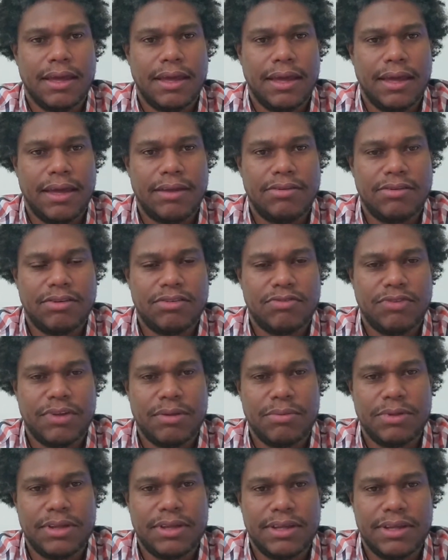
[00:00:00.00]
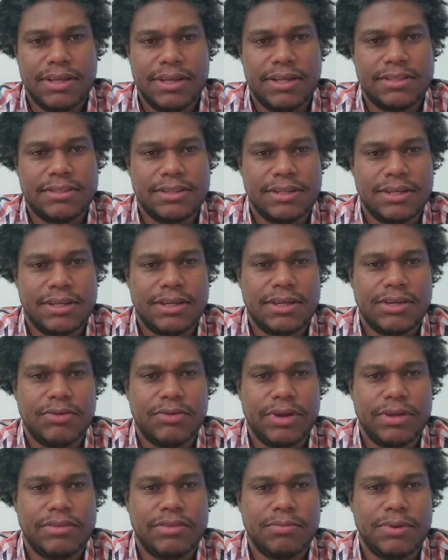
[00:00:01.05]
Hey, church family. It's
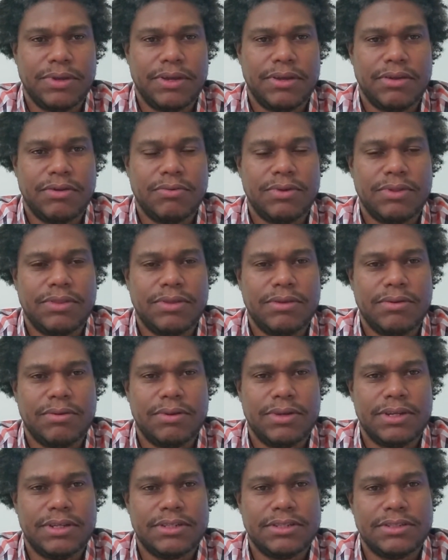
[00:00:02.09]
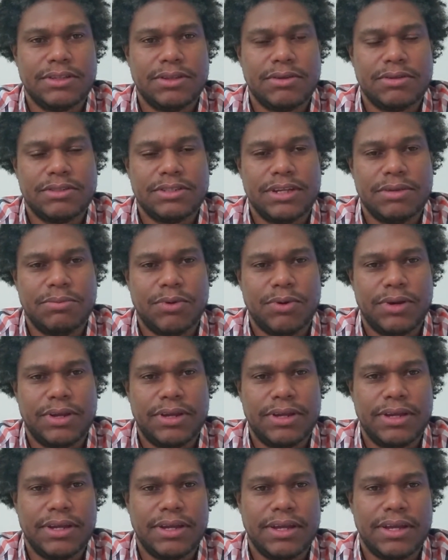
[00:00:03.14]
great to be here with you on this Thursday
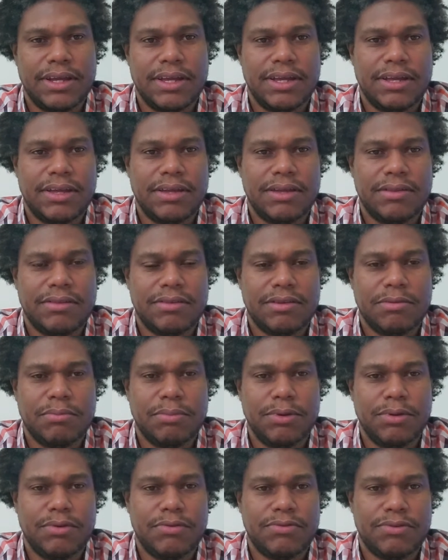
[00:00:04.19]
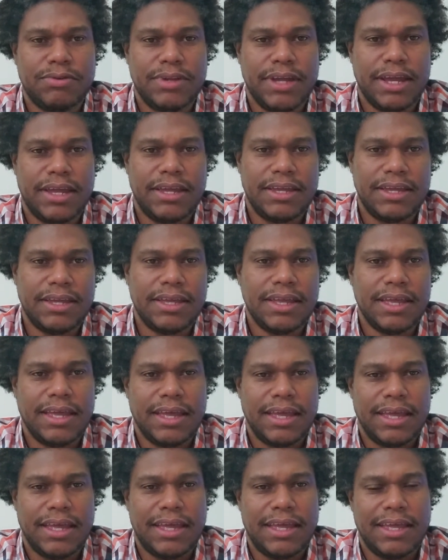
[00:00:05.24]
morning. It's a beautiful day,
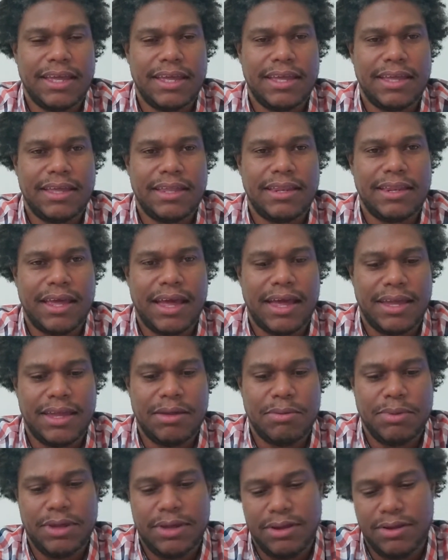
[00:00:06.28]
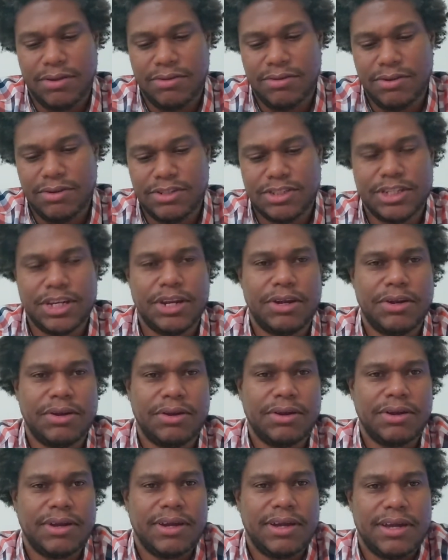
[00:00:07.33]
and I am here to
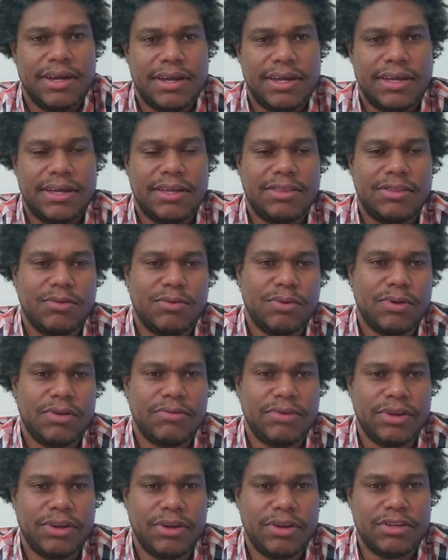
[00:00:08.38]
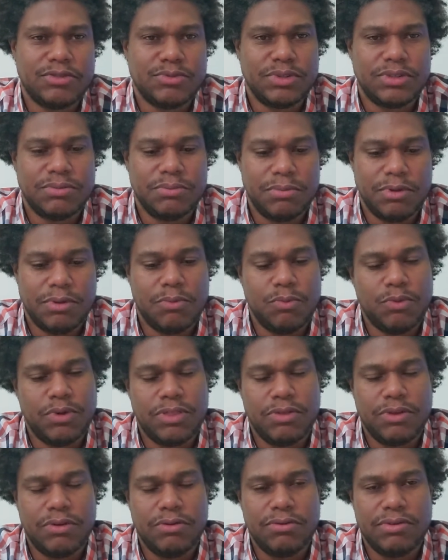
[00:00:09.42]
share the word of encouragement
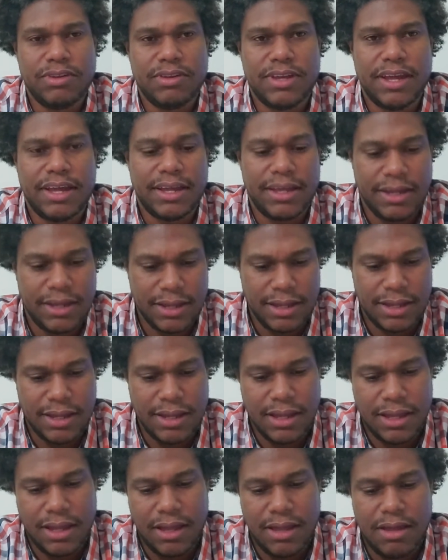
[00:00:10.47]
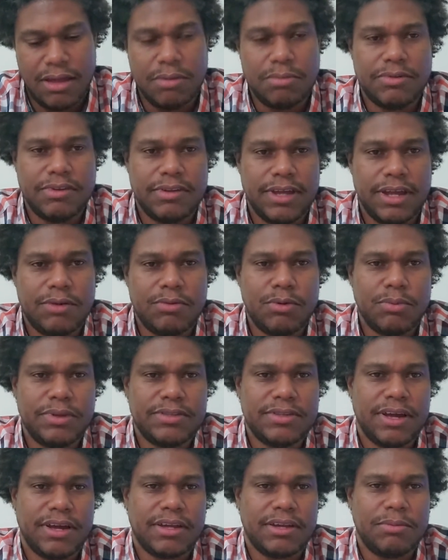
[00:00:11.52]
with you today. Today we'll be
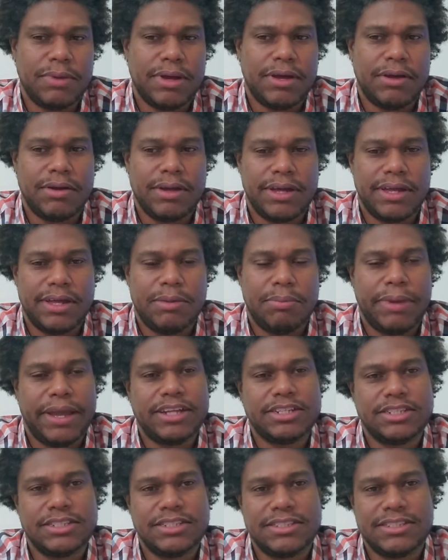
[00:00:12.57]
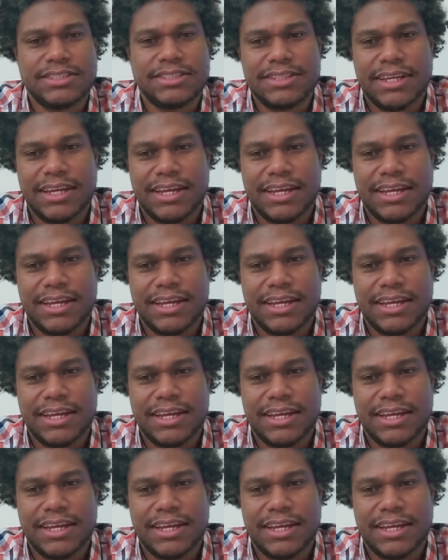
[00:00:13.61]
talking about patience.